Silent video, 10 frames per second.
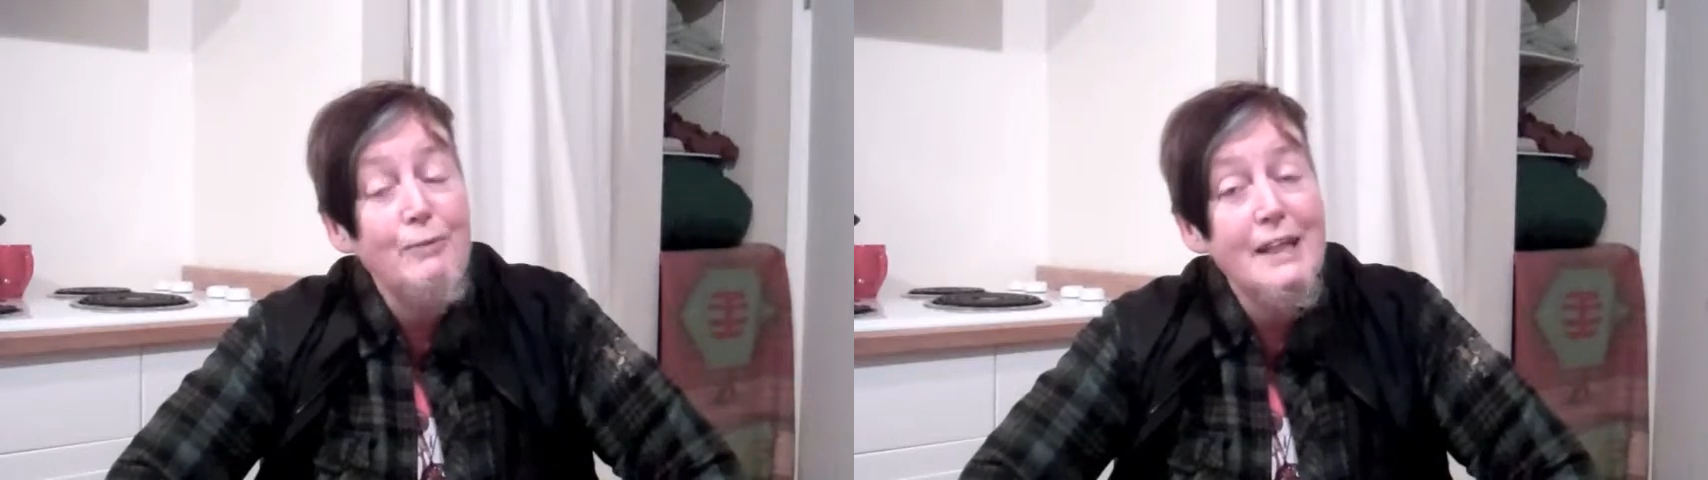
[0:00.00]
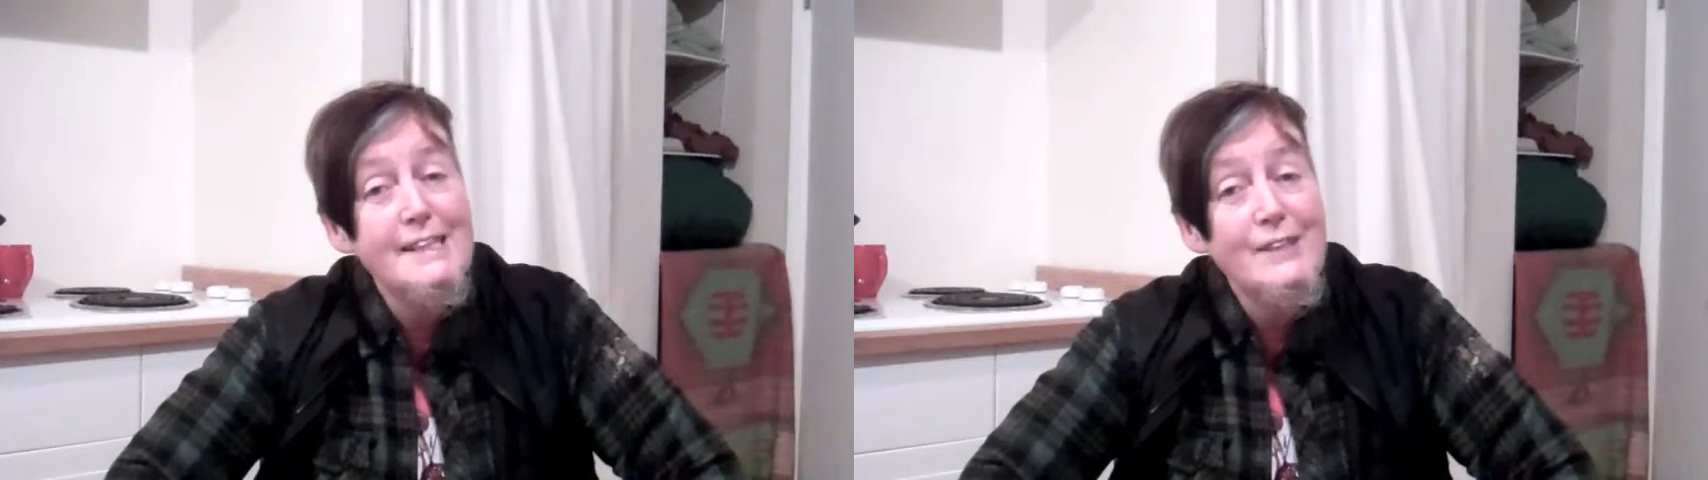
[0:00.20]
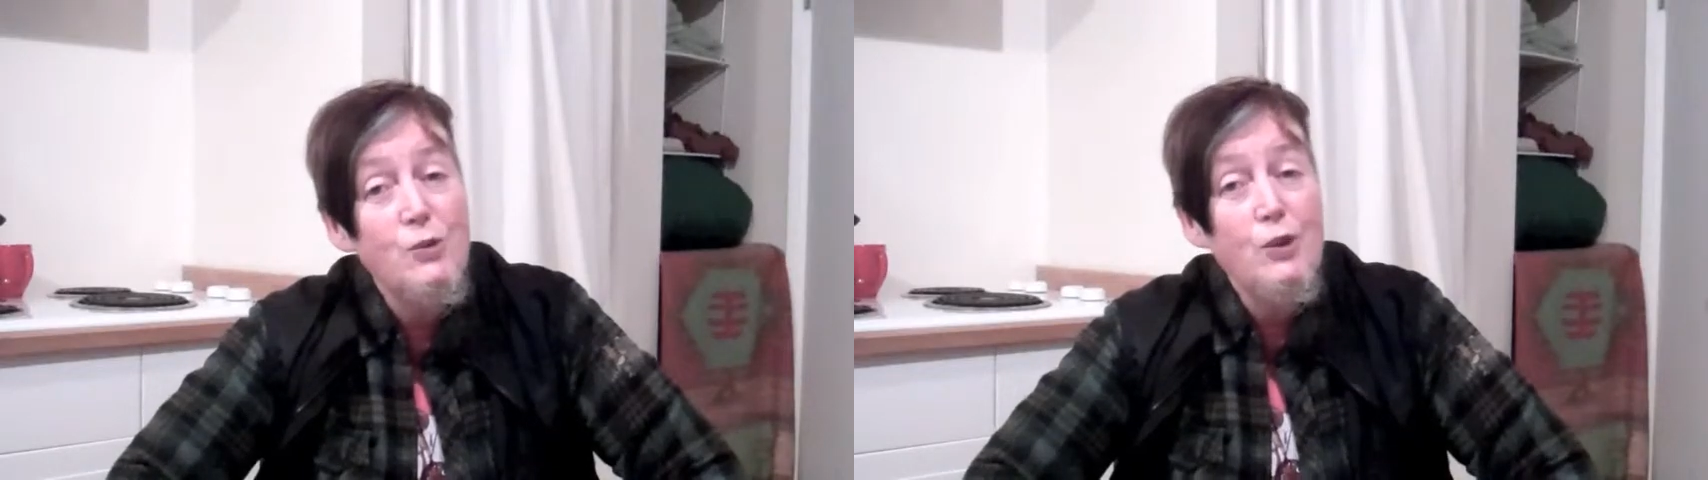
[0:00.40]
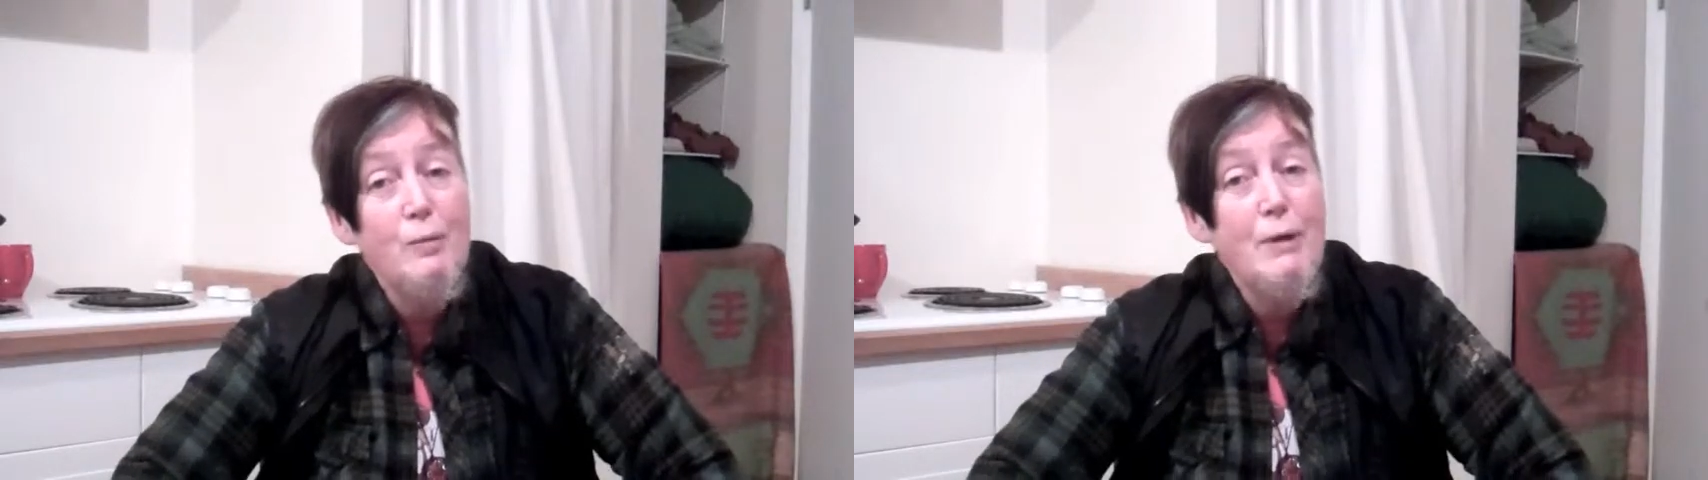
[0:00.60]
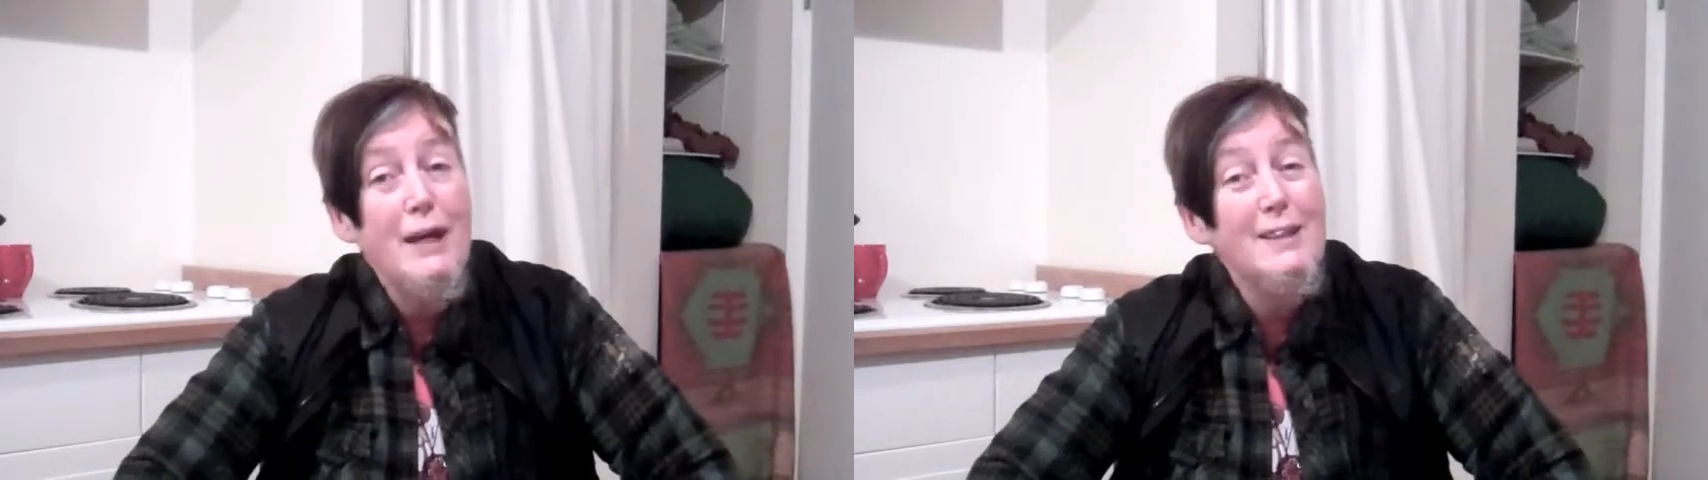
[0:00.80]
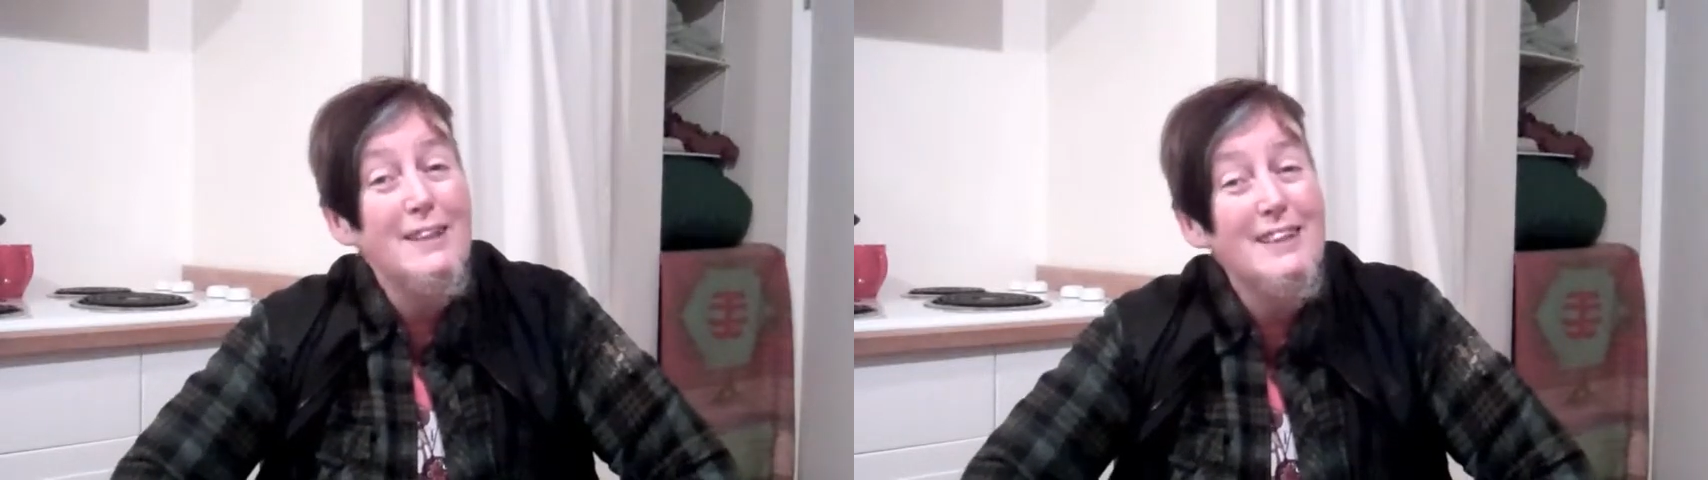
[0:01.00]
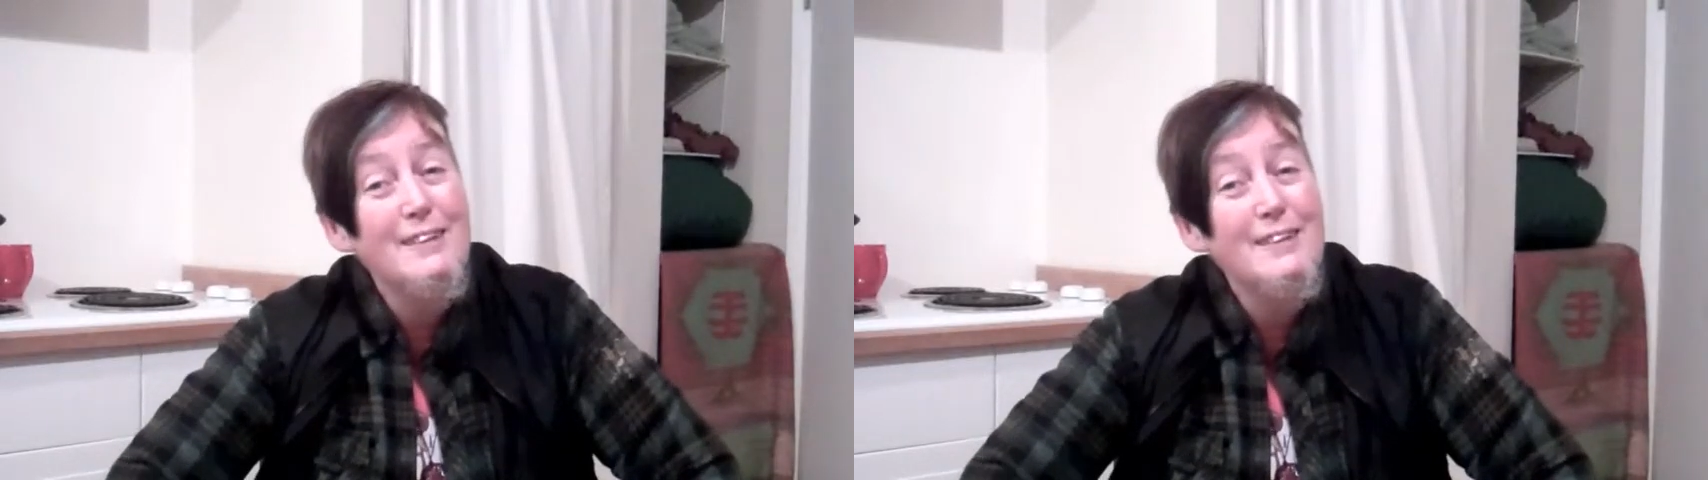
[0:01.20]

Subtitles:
Let's talk about